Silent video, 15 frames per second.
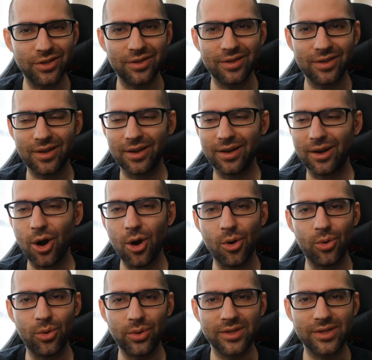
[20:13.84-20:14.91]

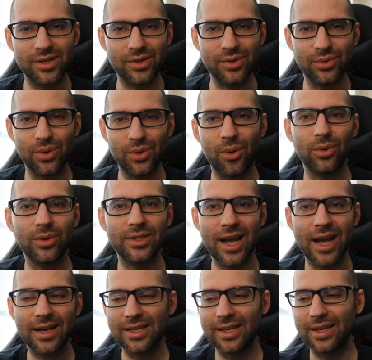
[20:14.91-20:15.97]
odes to old
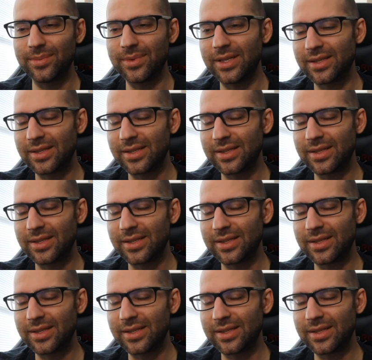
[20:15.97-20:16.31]
tag teams and